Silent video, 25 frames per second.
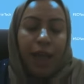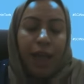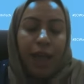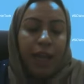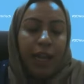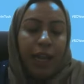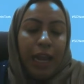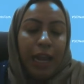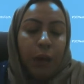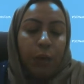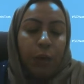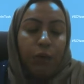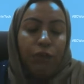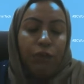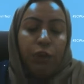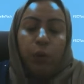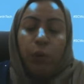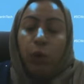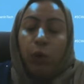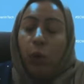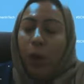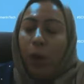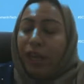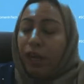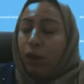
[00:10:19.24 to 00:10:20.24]
Now, if you will
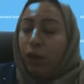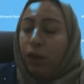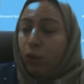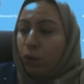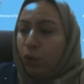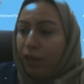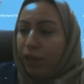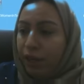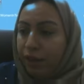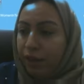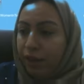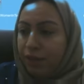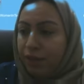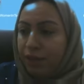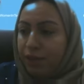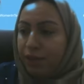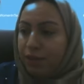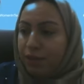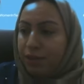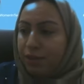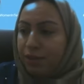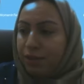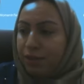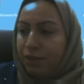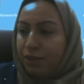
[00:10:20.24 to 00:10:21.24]
go and Google
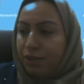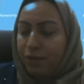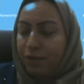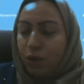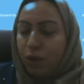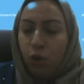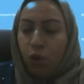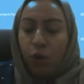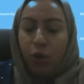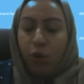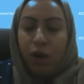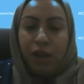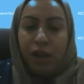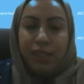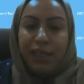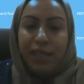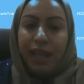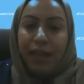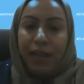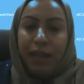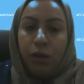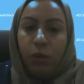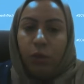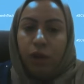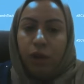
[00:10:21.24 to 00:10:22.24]
this or ask
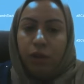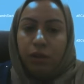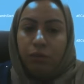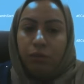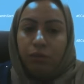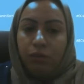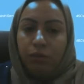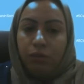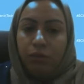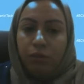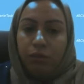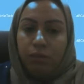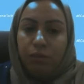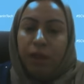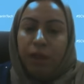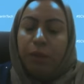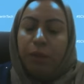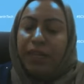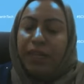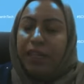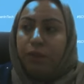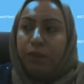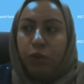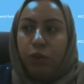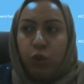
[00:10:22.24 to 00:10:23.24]
anyone, they
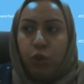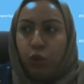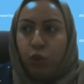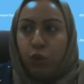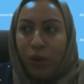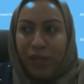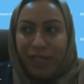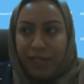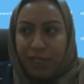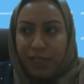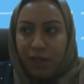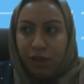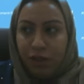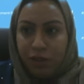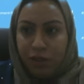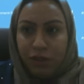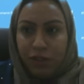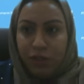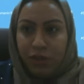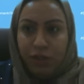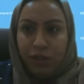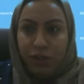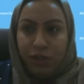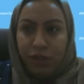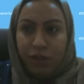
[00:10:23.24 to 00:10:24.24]
might give you 20
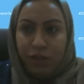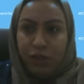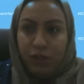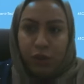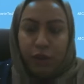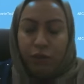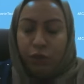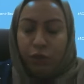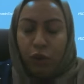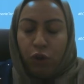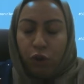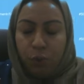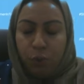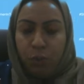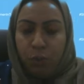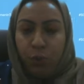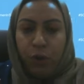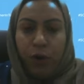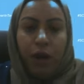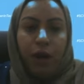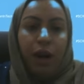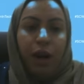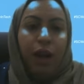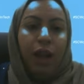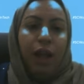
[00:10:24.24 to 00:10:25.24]
answers, if not
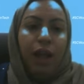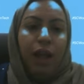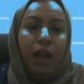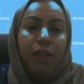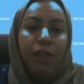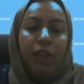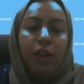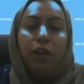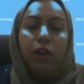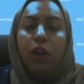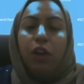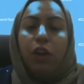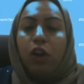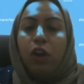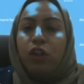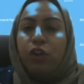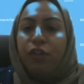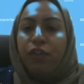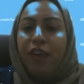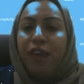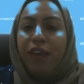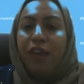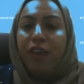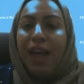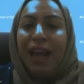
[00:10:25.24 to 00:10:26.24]
more. There are a lot of
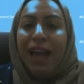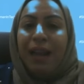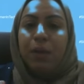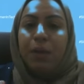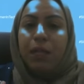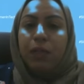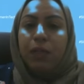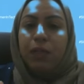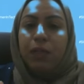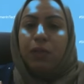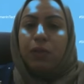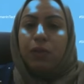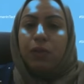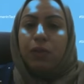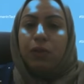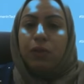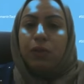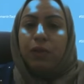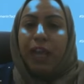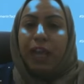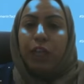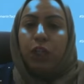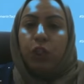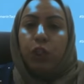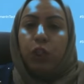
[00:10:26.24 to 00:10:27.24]
elements
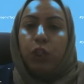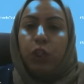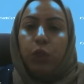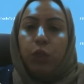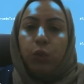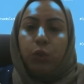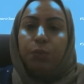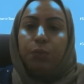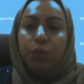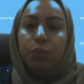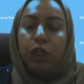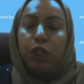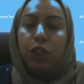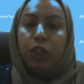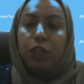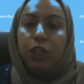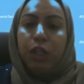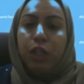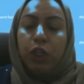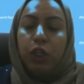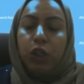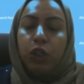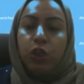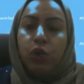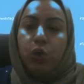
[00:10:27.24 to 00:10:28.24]
that you would put
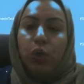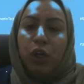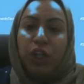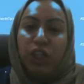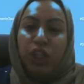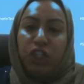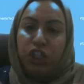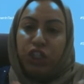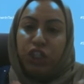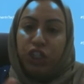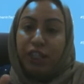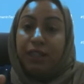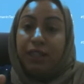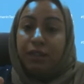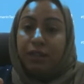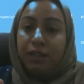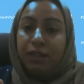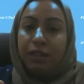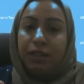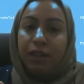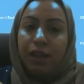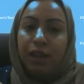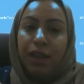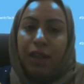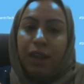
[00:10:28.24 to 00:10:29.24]
into a
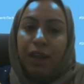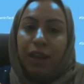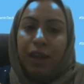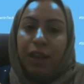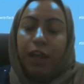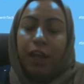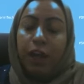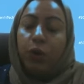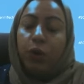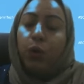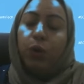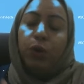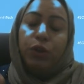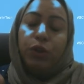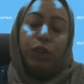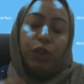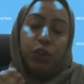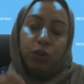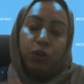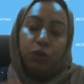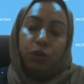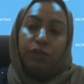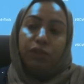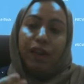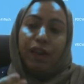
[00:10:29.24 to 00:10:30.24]
sheet in order
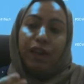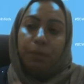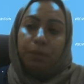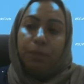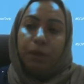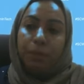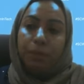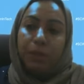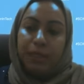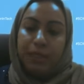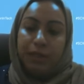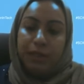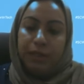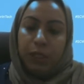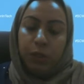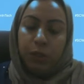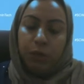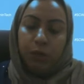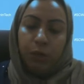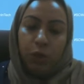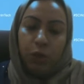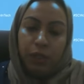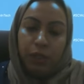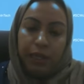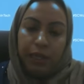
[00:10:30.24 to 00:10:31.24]
to develop a
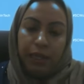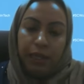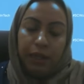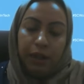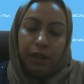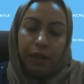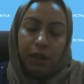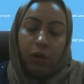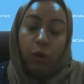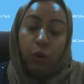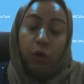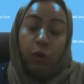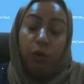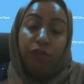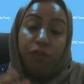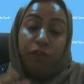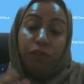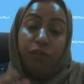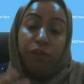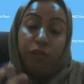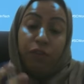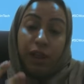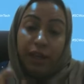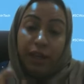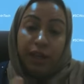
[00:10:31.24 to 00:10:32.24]
business model or a
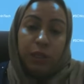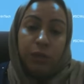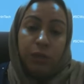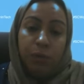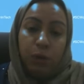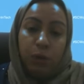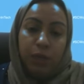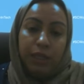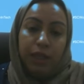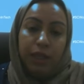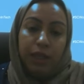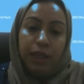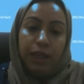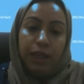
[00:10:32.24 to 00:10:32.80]
finance model.